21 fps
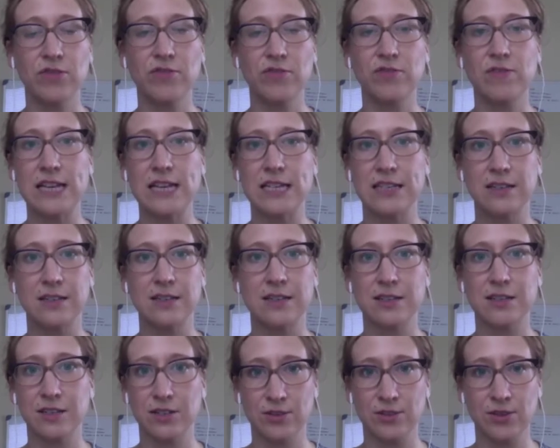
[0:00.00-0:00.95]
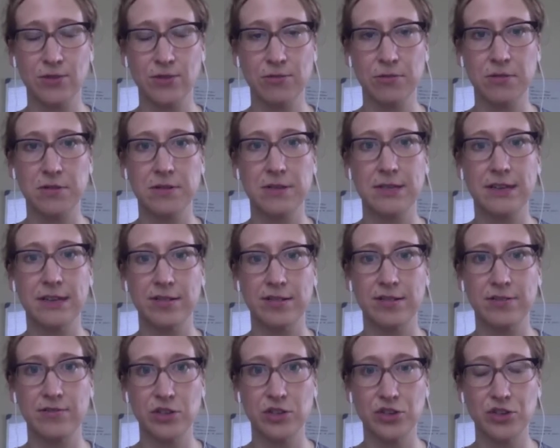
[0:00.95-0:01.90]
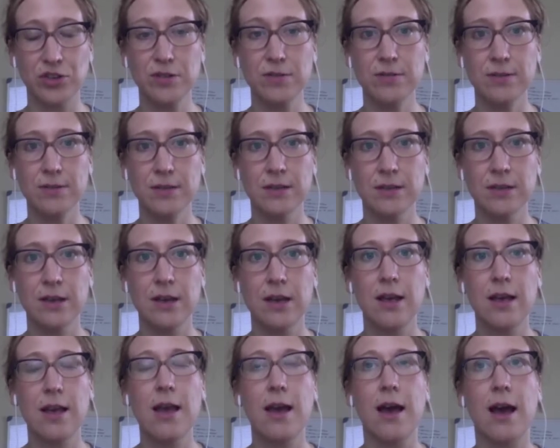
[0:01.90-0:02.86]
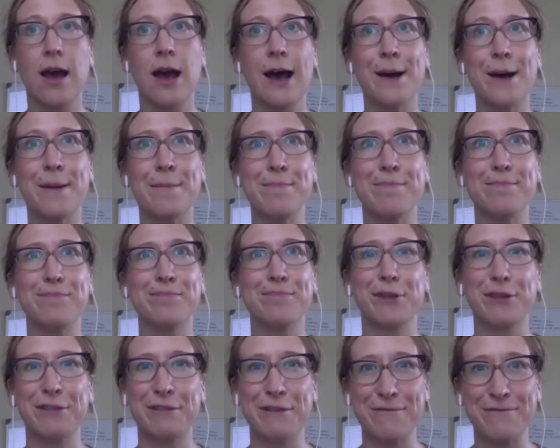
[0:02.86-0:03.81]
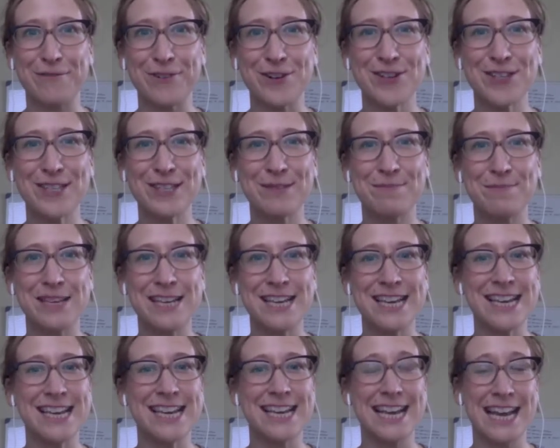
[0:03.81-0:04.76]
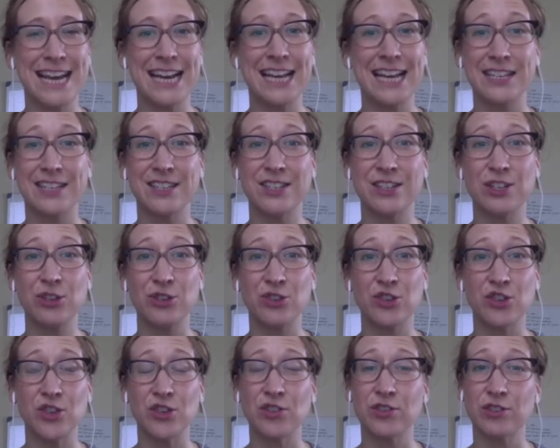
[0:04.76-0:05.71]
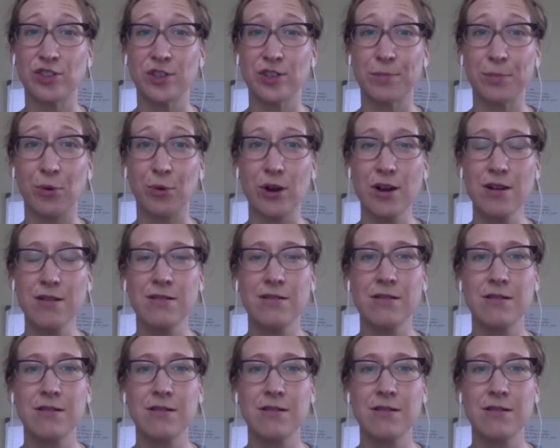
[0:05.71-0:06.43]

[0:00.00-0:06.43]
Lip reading: faces its own set of issues. The first being getting institutional support.